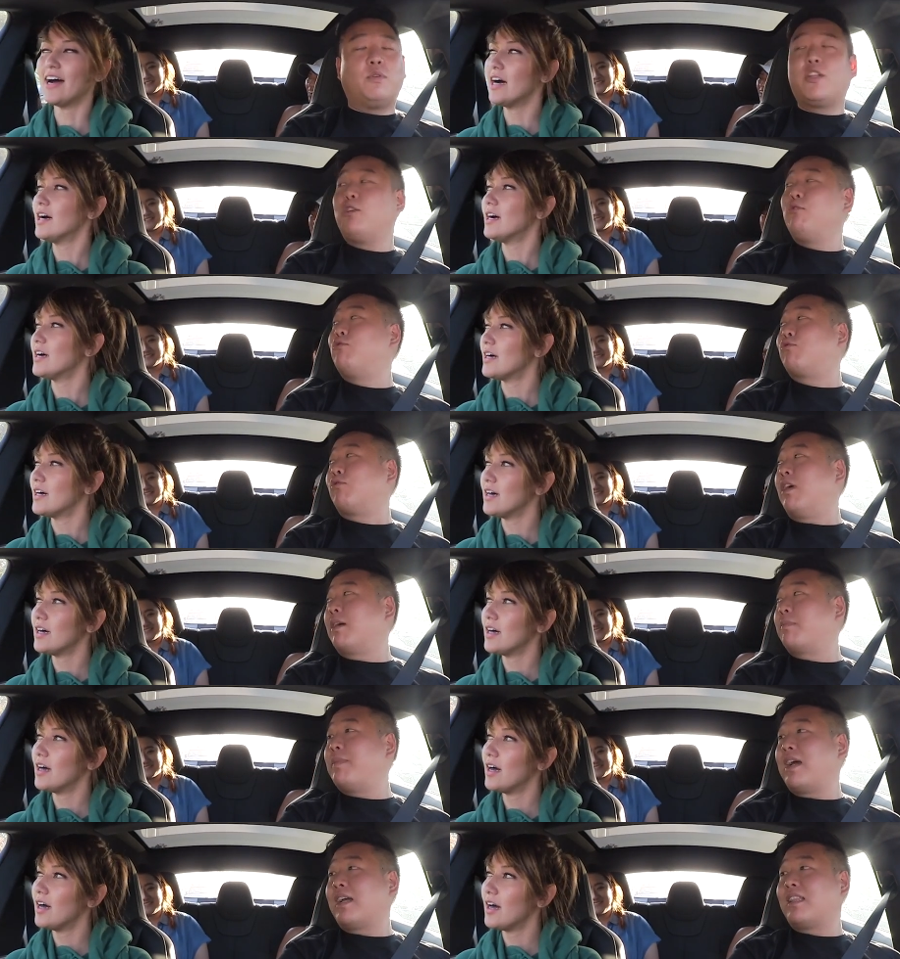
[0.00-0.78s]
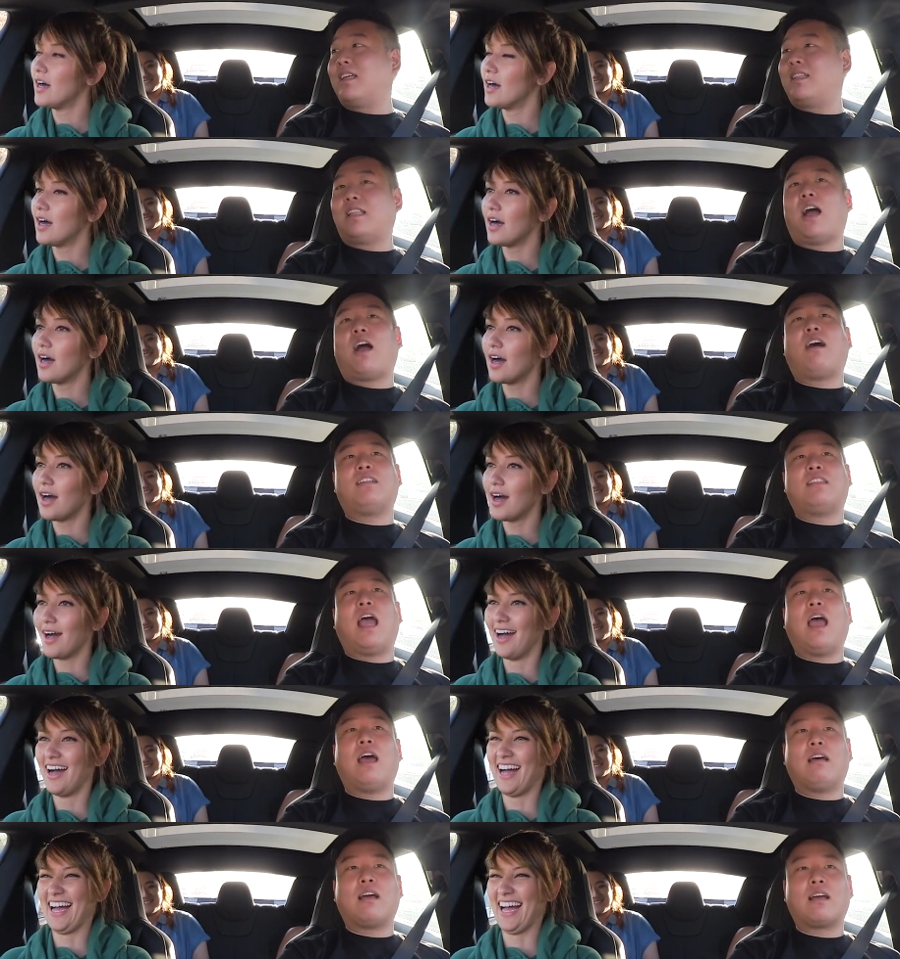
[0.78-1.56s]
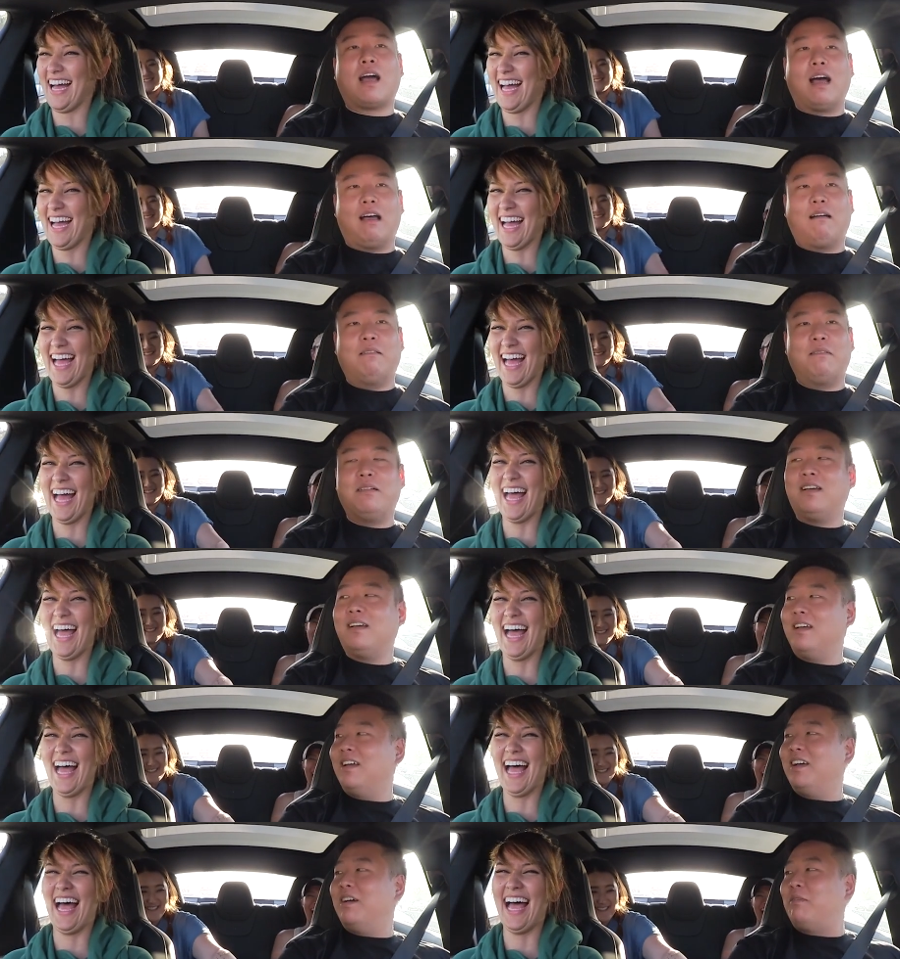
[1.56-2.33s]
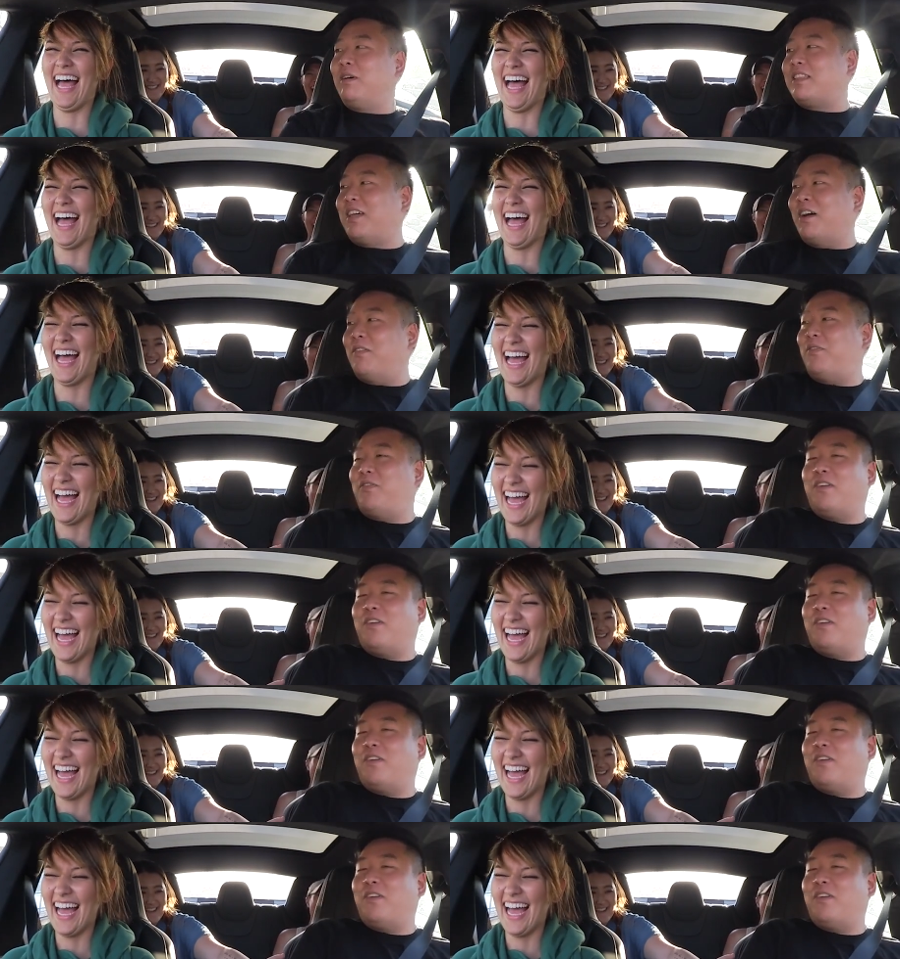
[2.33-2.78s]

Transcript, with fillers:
Speaker 1: what are you drunk back then? That's what the What the